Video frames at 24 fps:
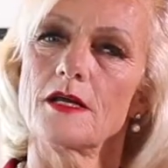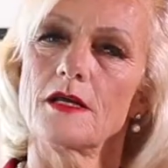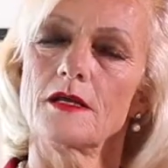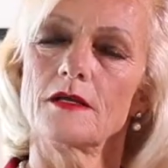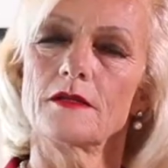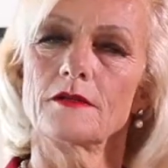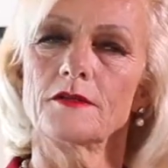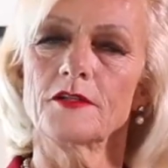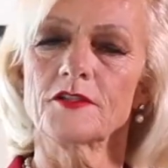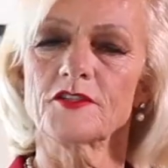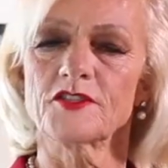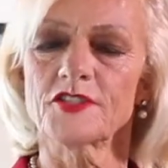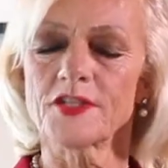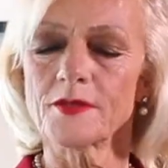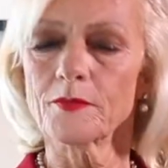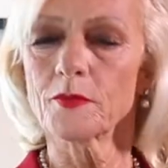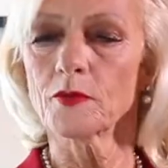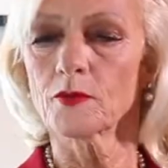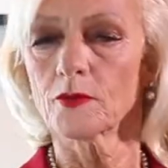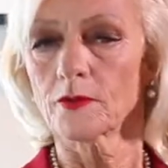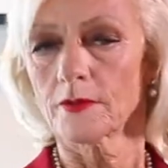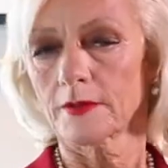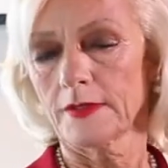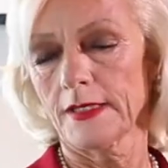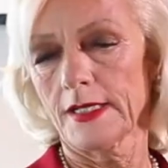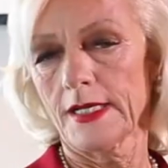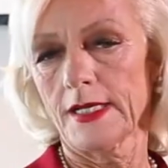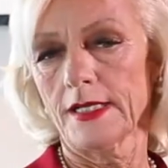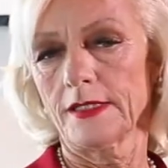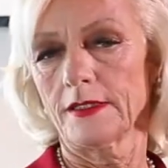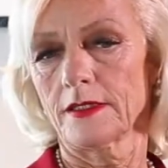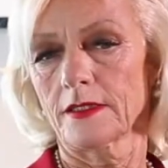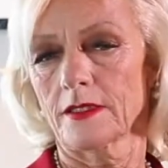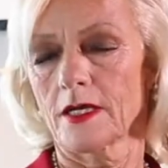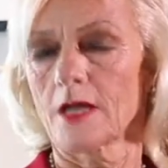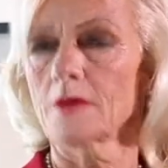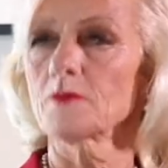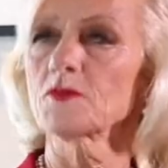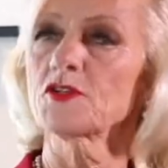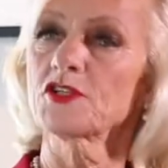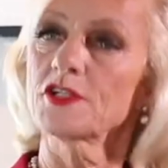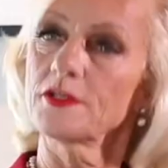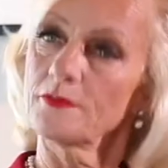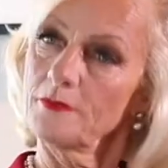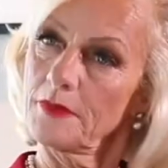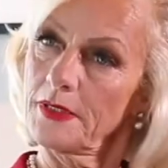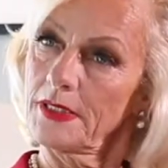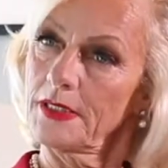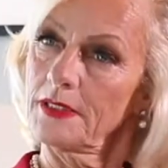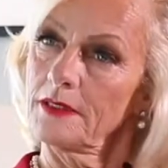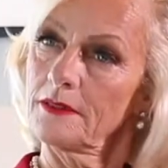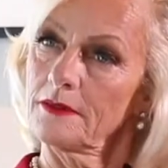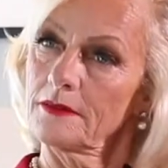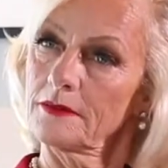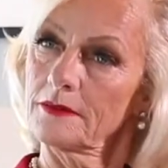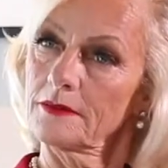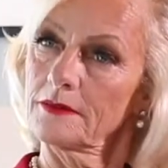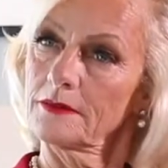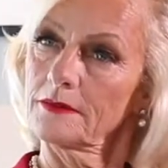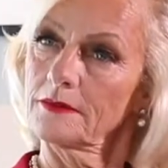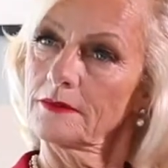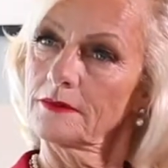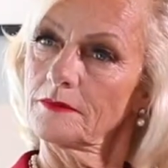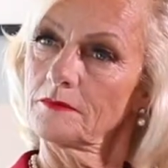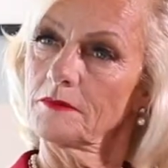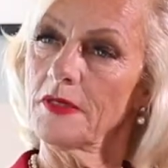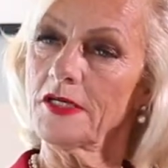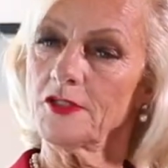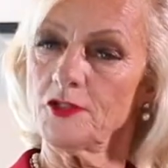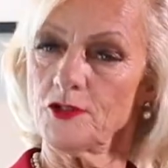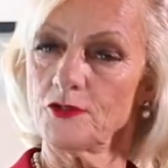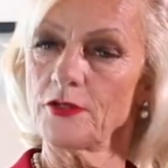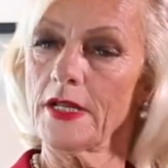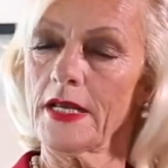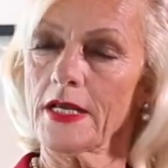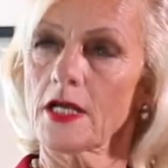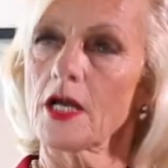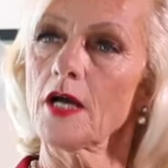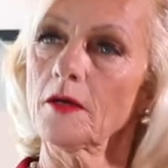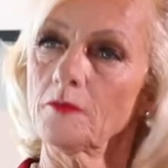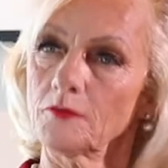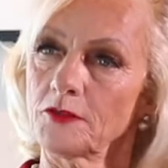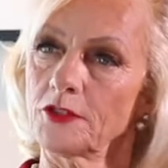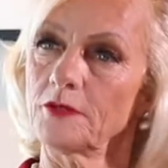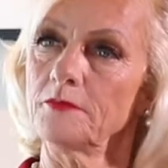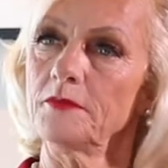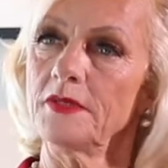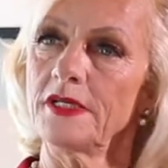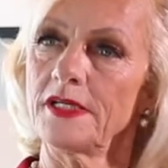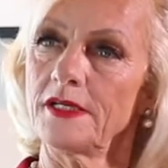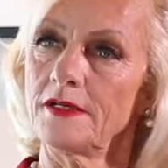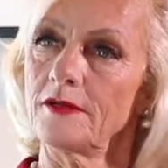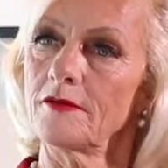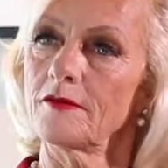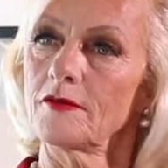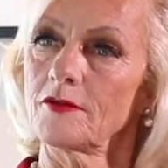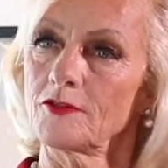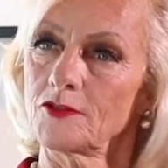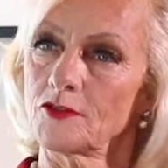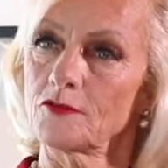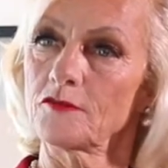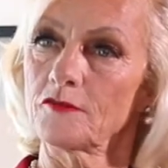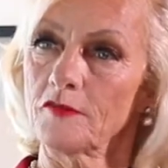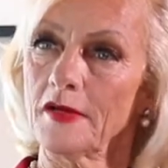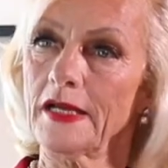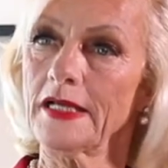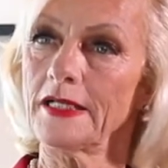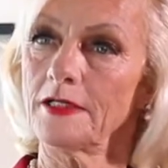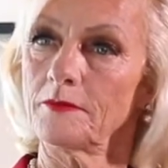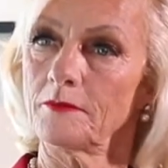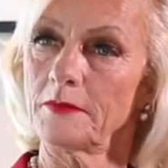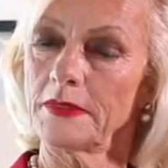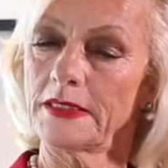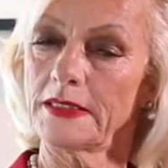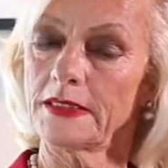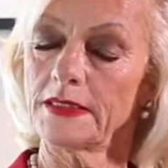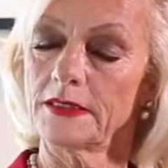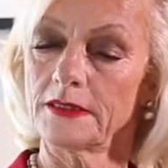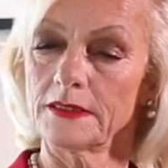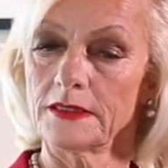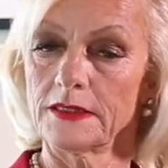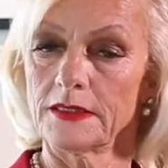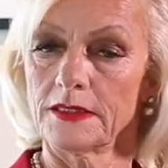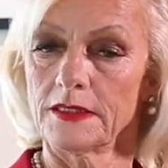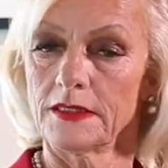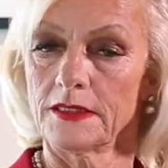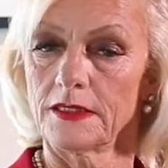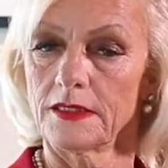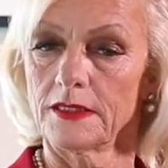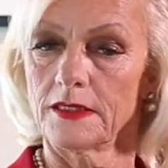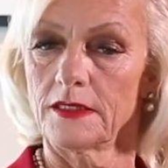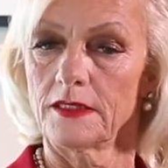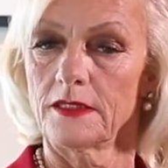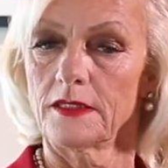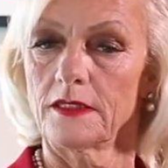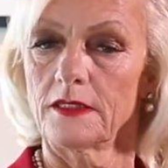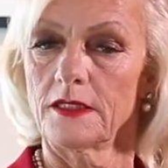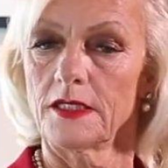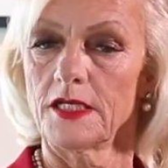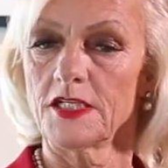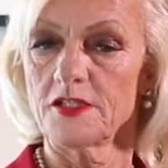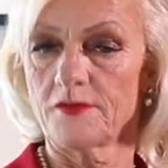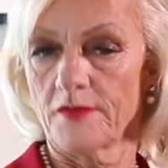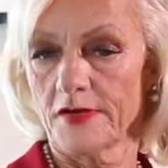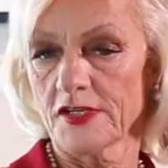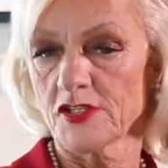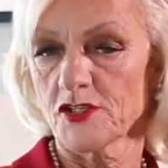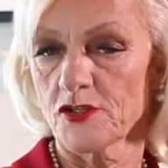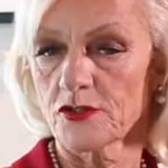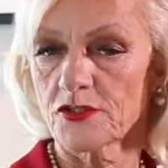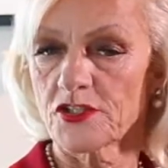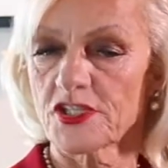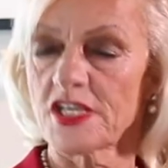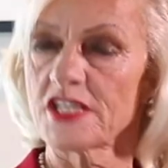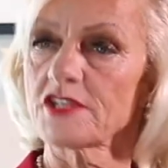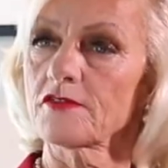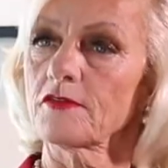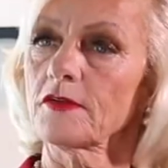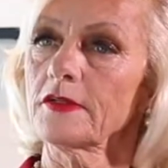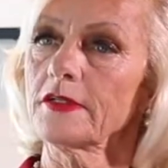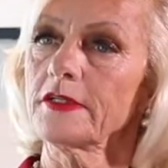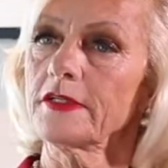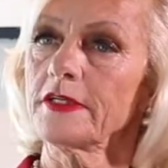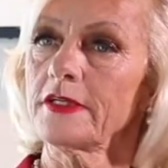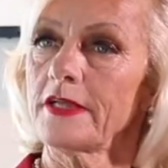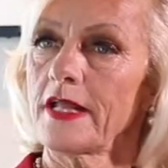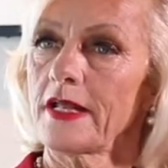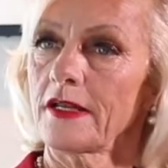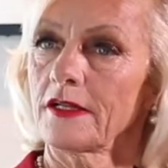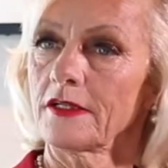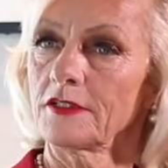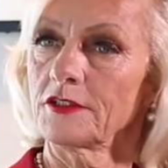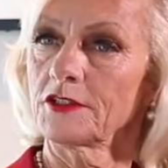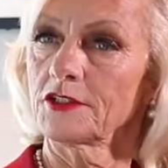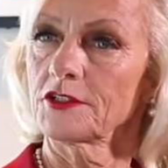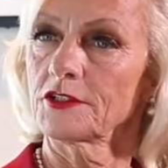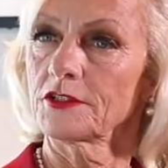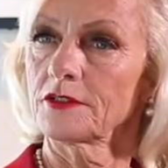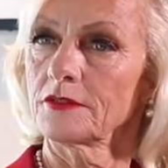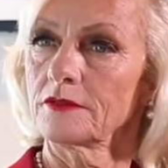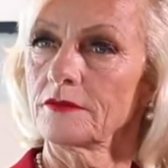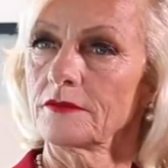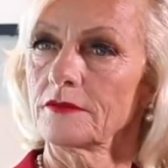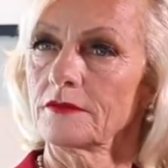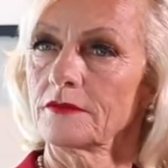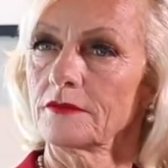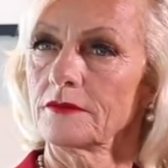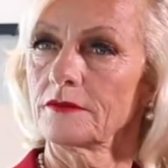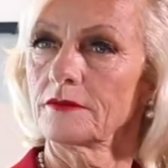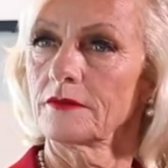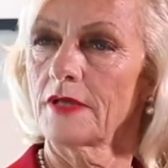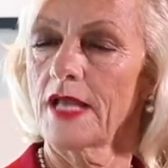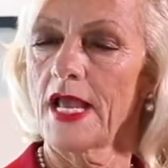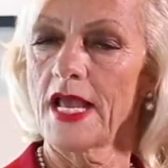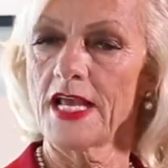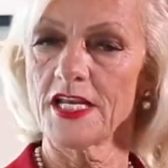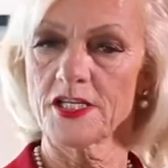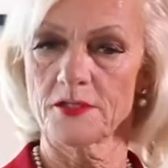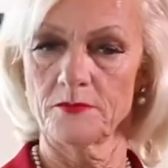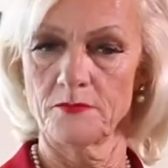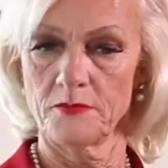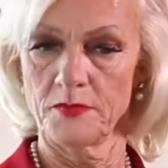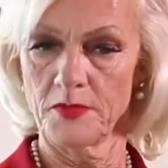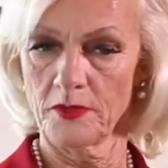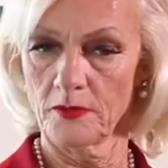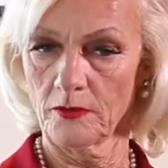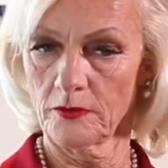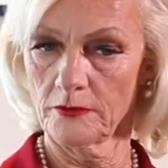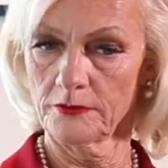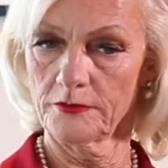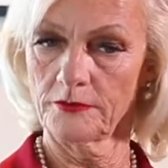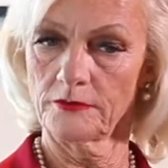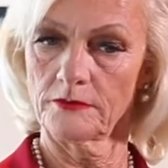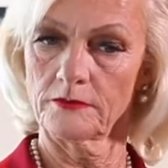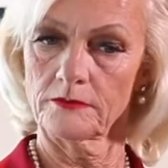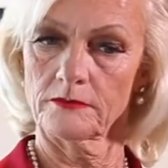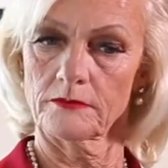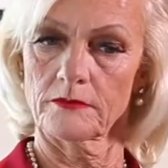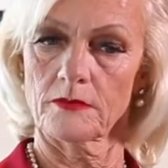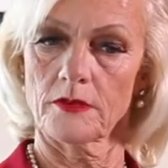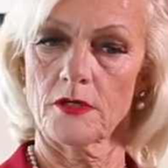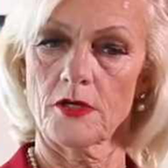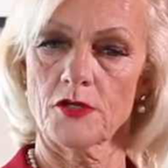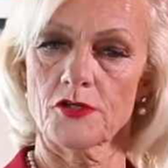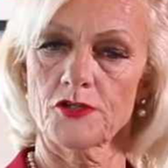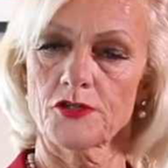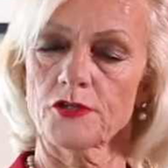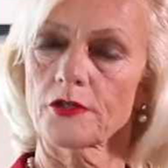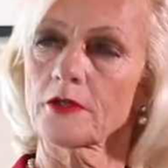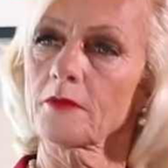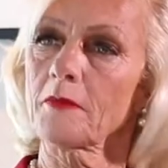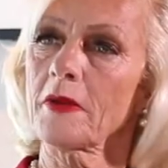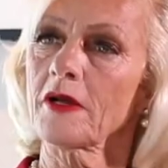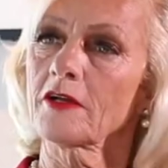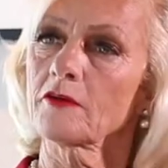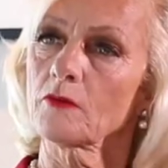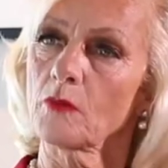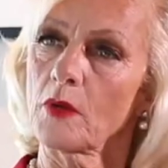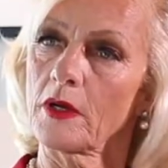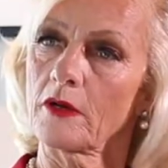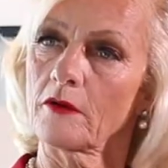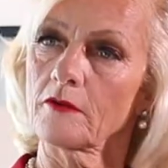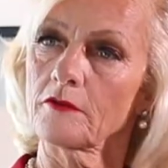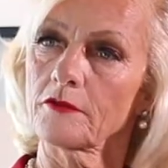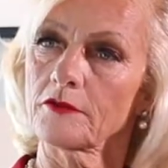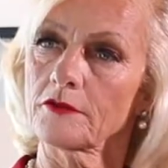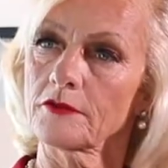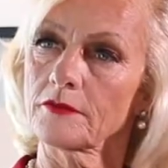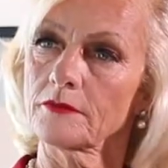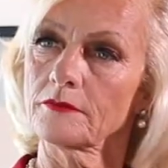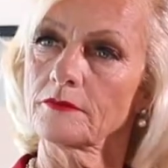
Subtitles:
The typical client that comes to me, mind you, they come to me to find me, is very successful in the Netherlands, has built a certain amount of wealth,